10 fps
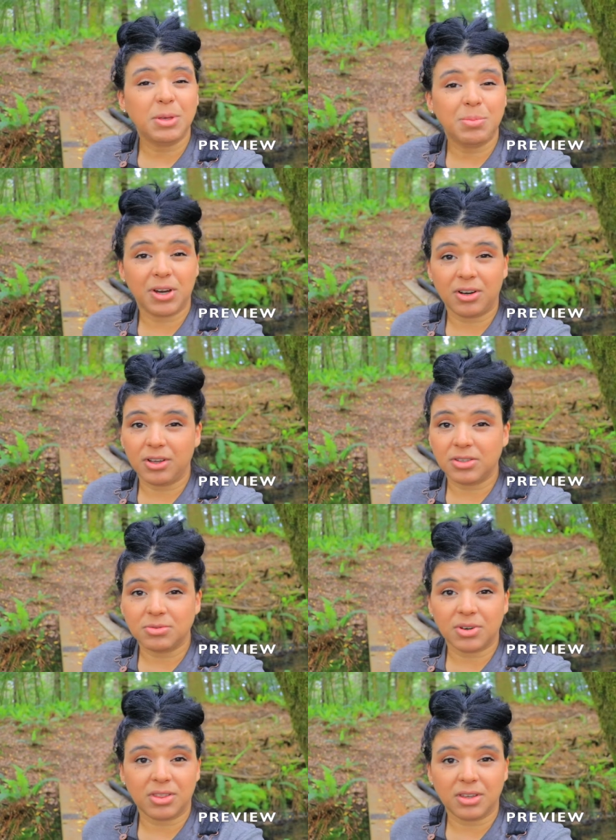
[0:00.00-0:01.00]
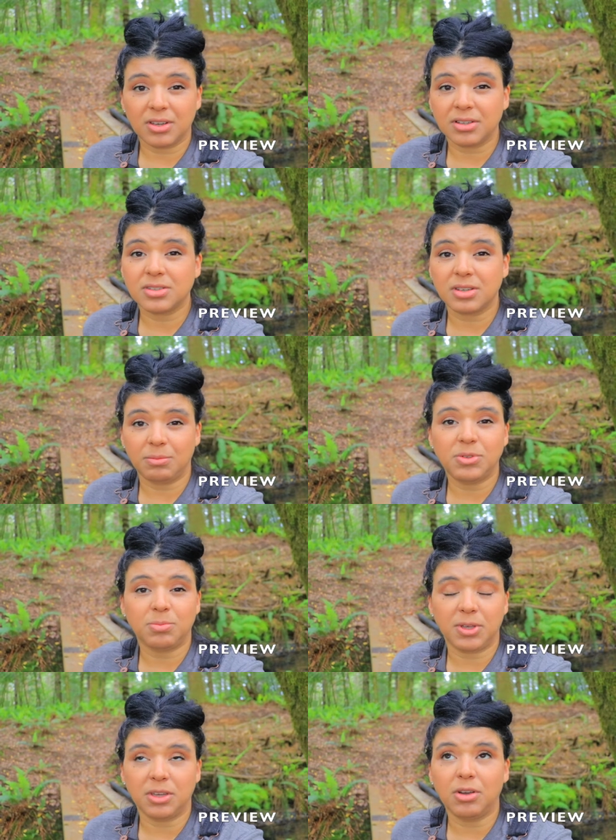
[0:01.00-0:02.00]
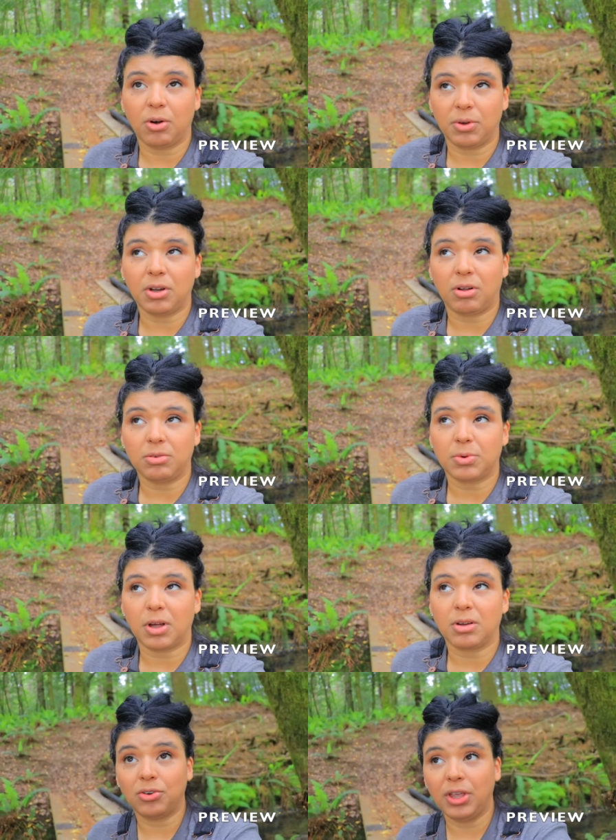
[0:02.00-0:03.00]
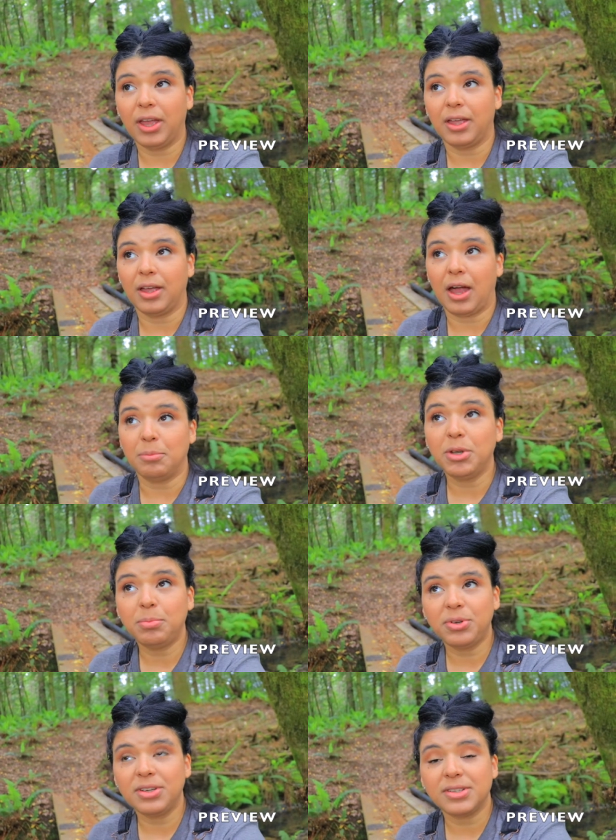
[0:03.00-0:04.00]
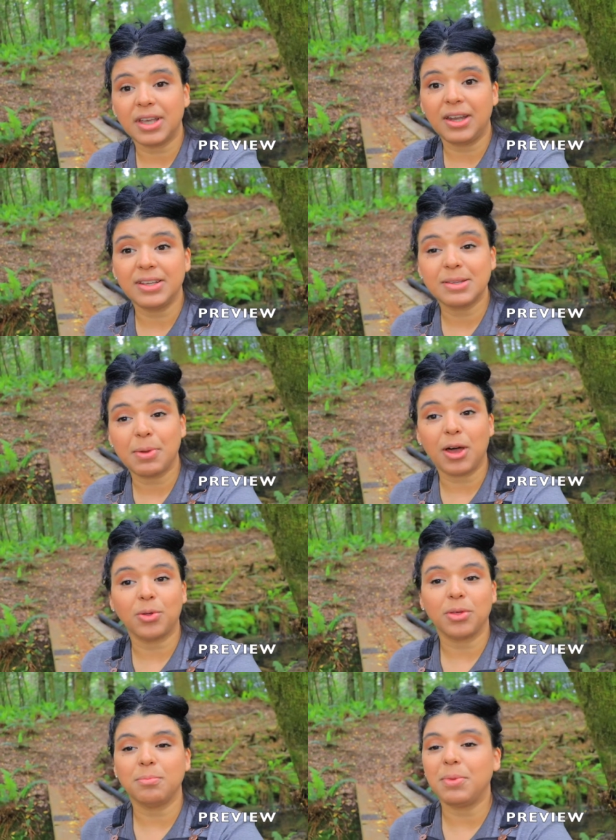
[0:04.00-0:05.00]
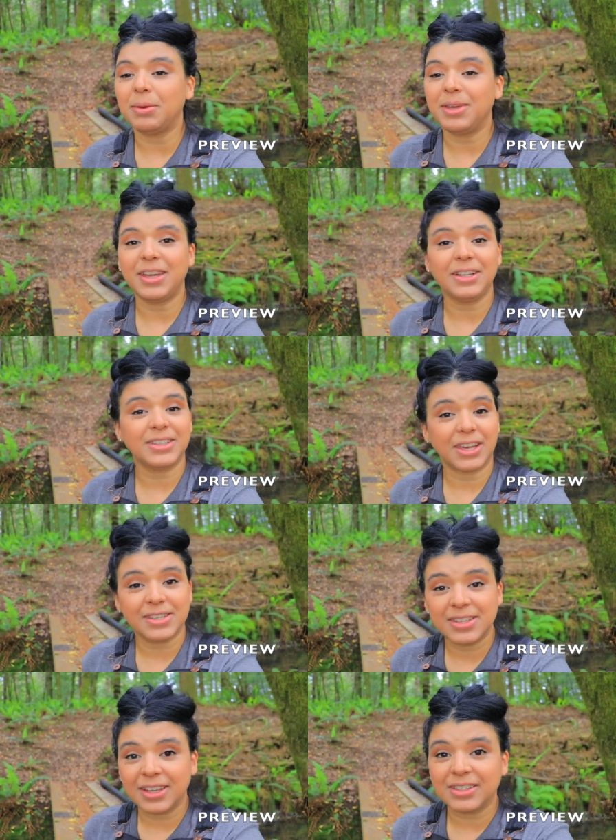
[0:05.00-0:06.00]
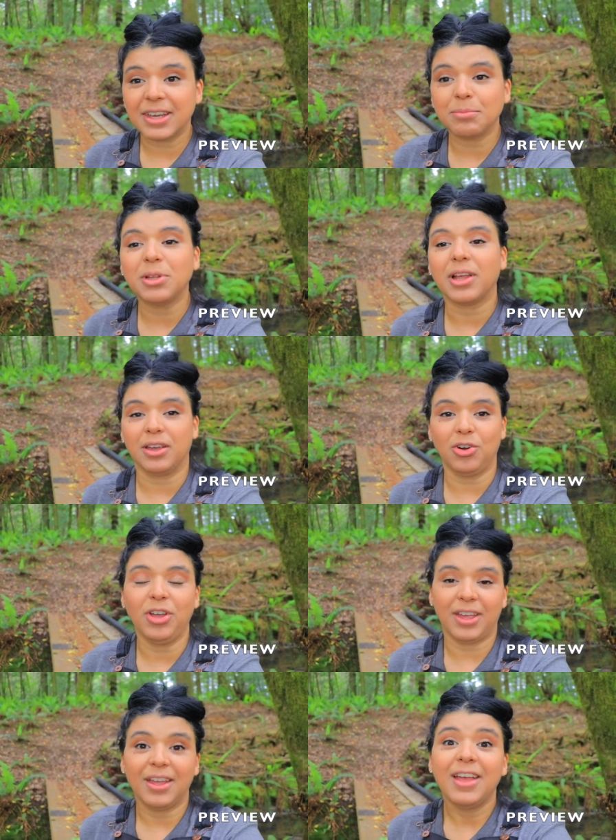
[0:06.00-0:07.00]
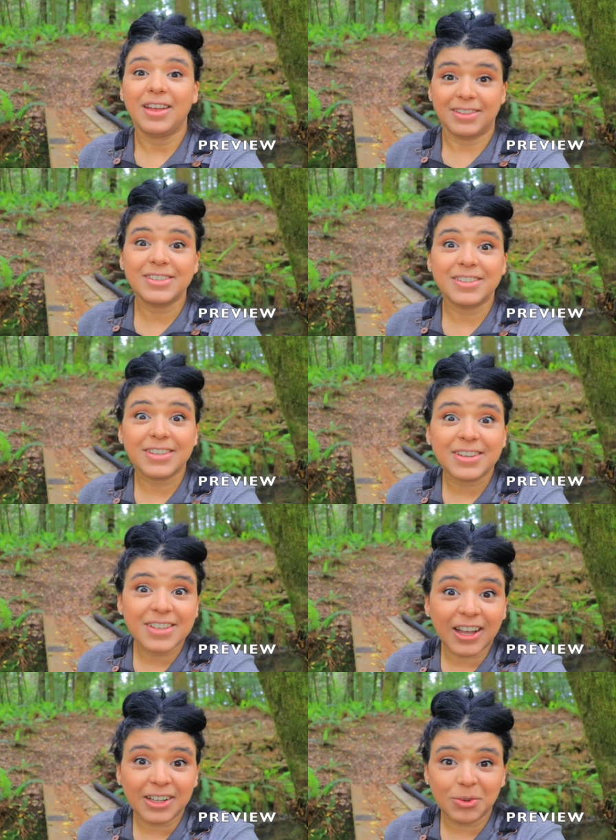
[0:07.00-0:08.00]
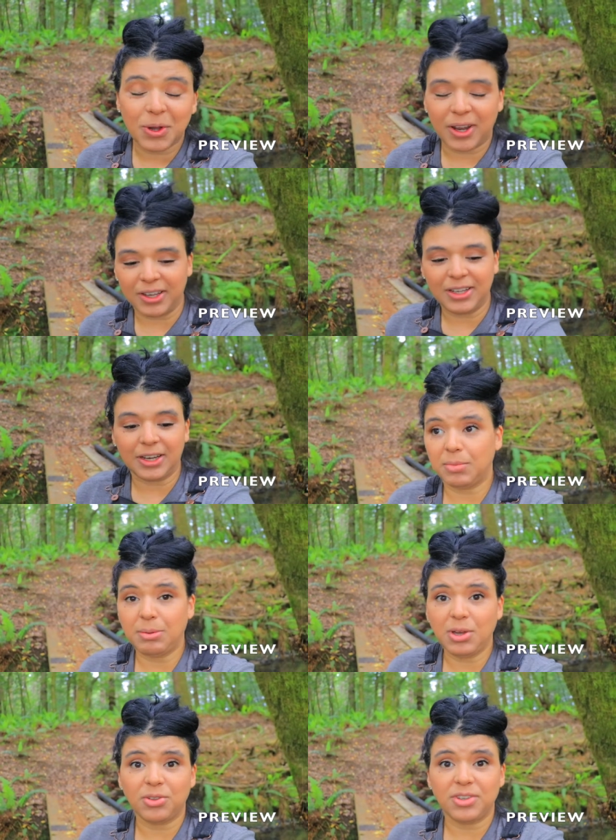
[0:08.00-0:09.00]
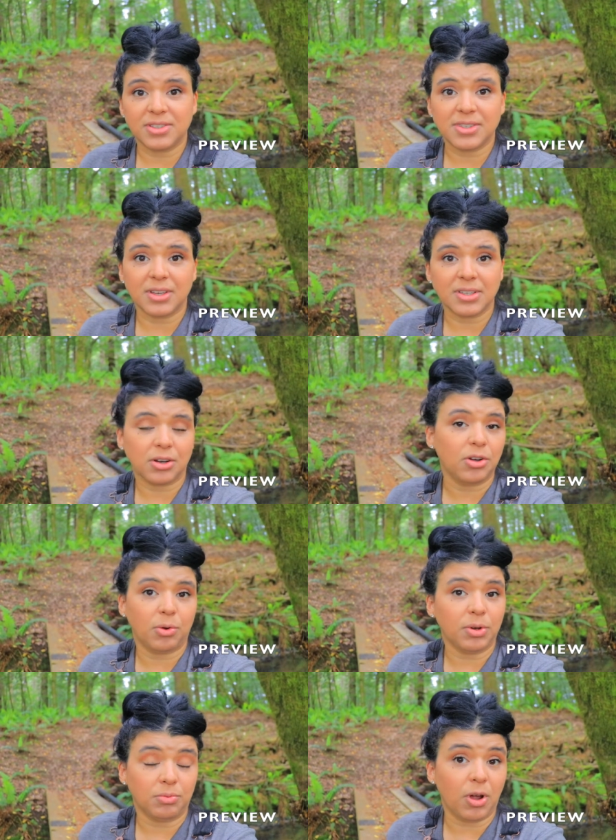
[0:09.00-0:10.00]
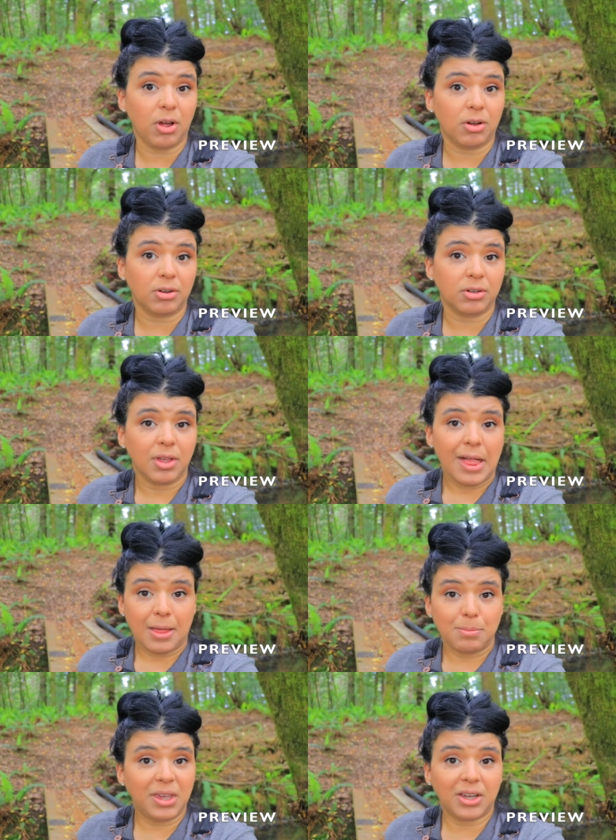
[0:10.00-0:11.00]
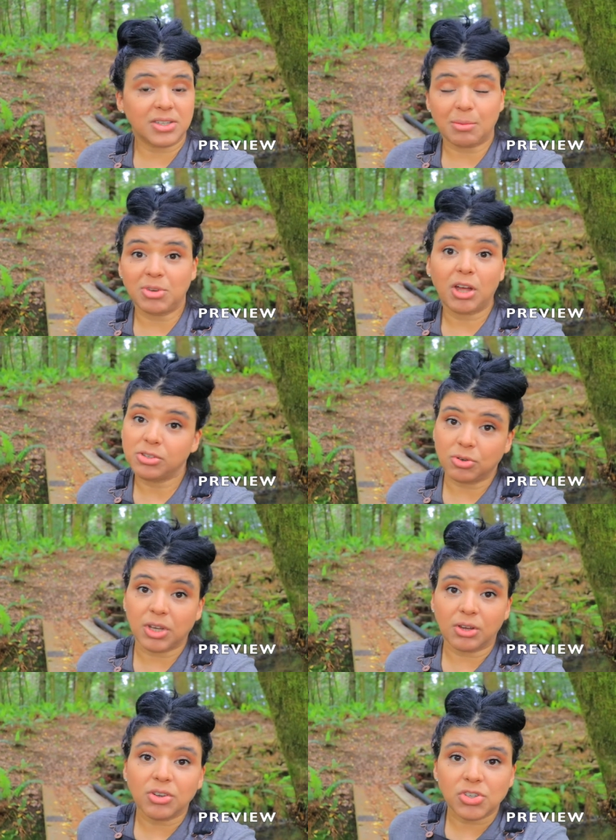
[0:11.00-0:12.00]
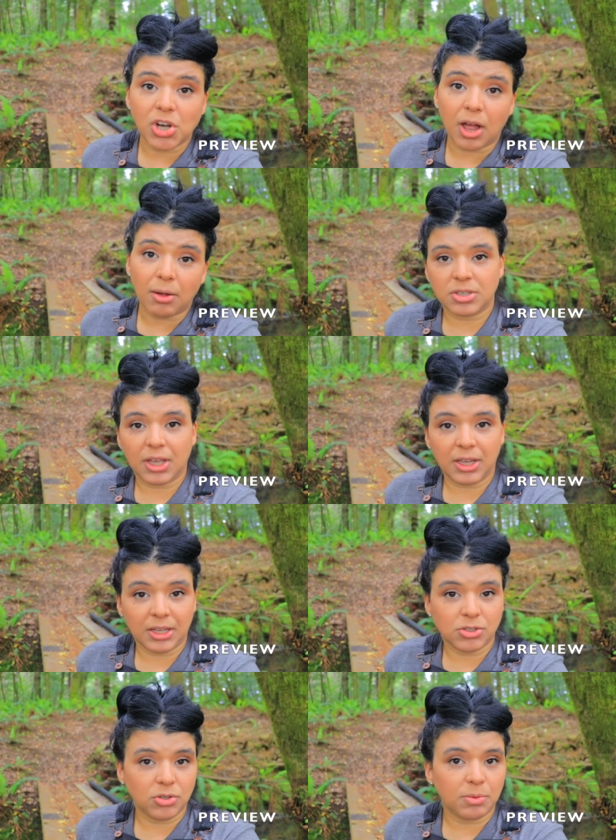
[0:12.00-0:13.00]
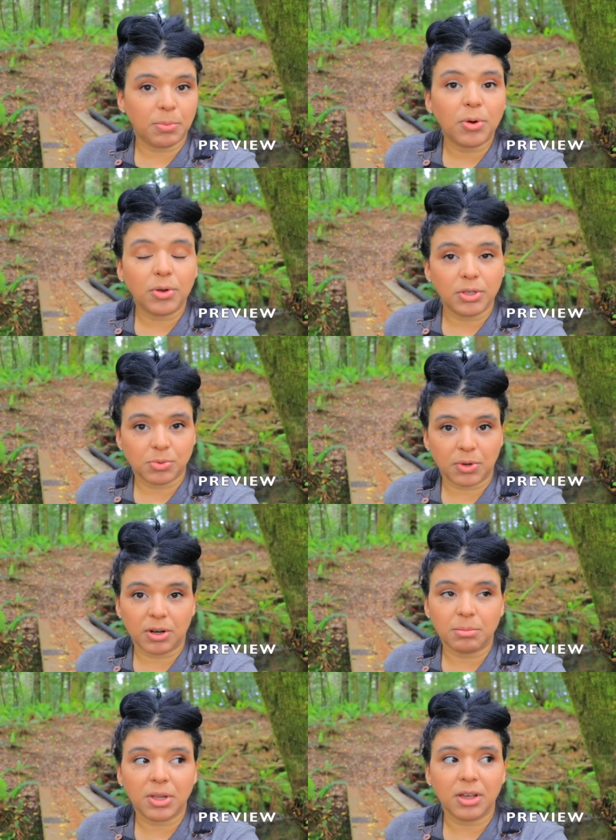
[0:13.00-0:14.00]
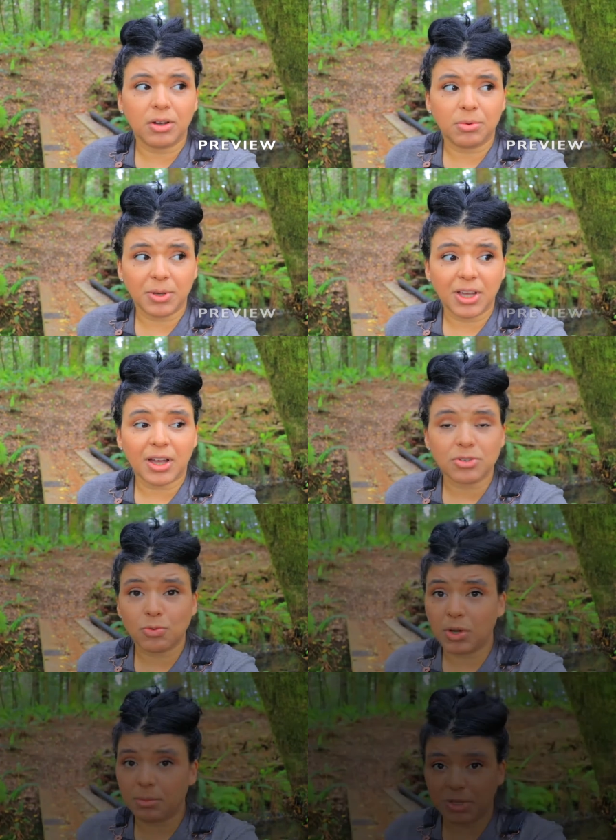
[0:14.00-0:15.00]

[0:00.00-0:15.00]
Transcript: Be periods where things seem to be going all wrong. Okay, I'm gonna put it inside his mouth. Maybe he'll taste it and be like, okay, this is exactly what I need. Maybe all these things are going wrong because I'm not doing a good job. I get to the point where I'm like, oh my gosh, what am